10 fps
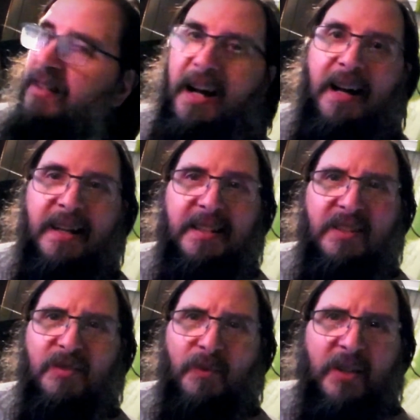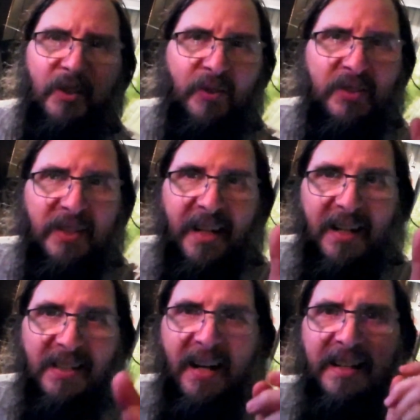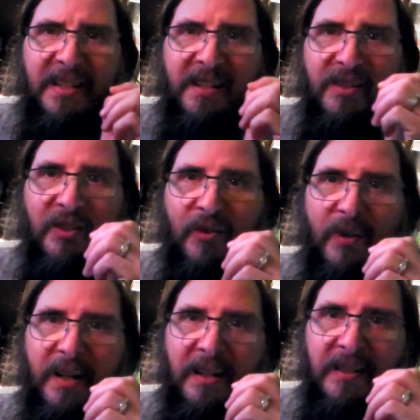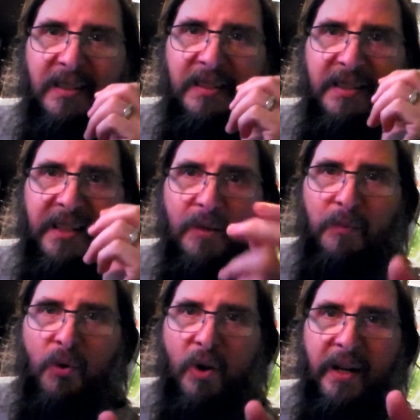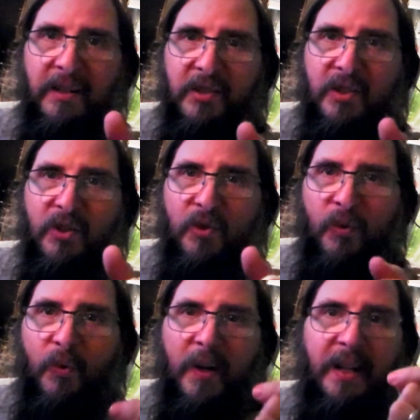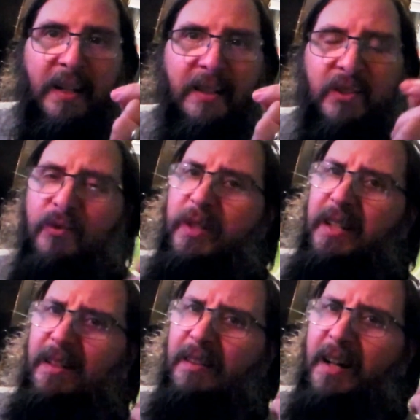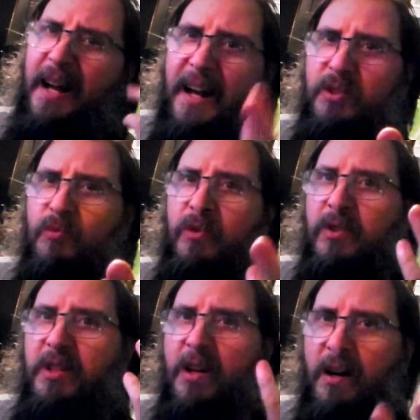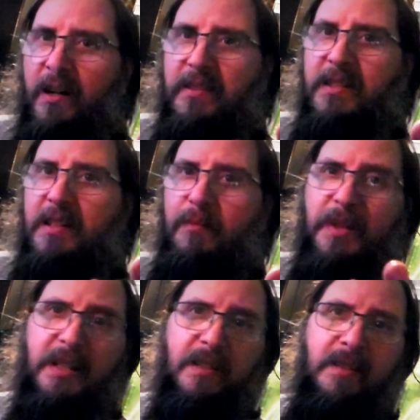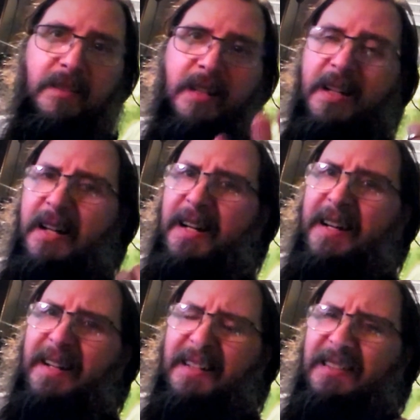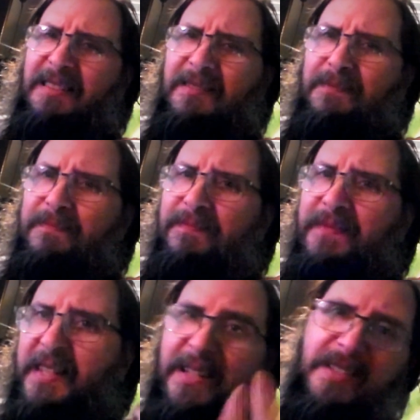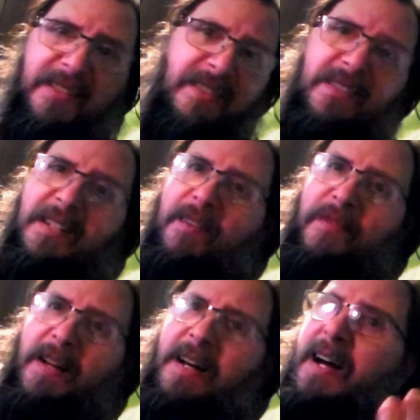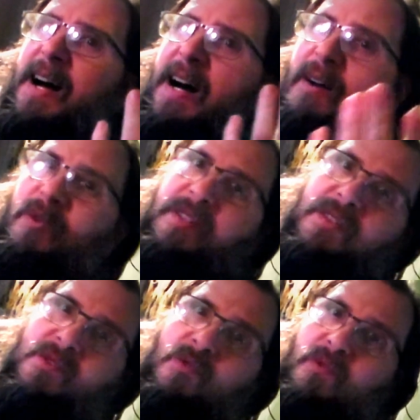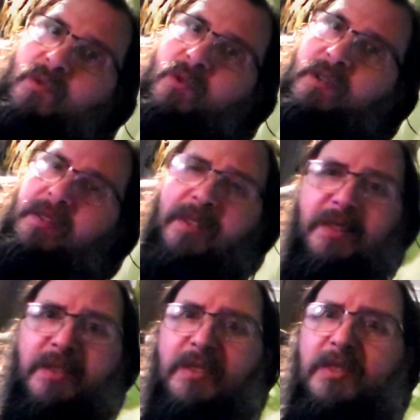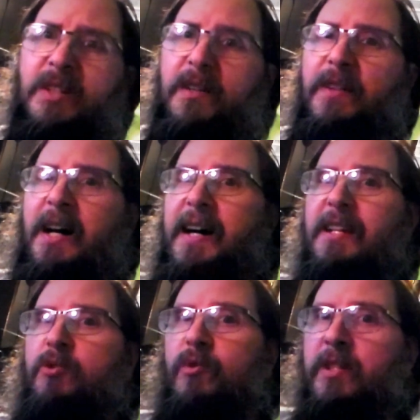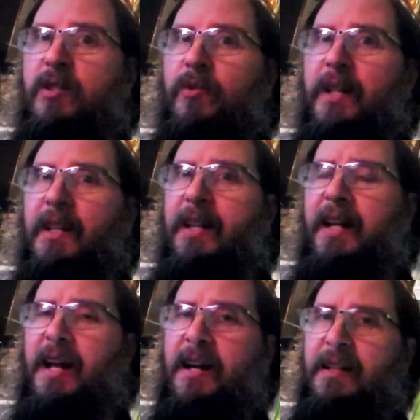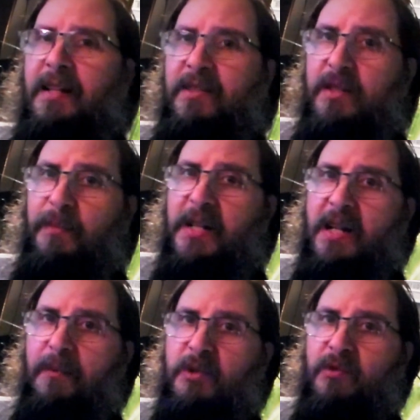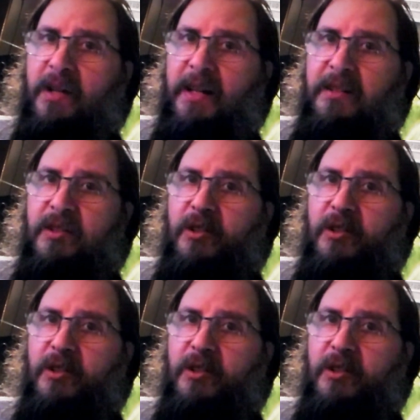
yeah, it's just one of those things I tend to get more into doing actual content, because this is the stuff I went to school for. This is stuff I enjoy doing, and it's something I'm trying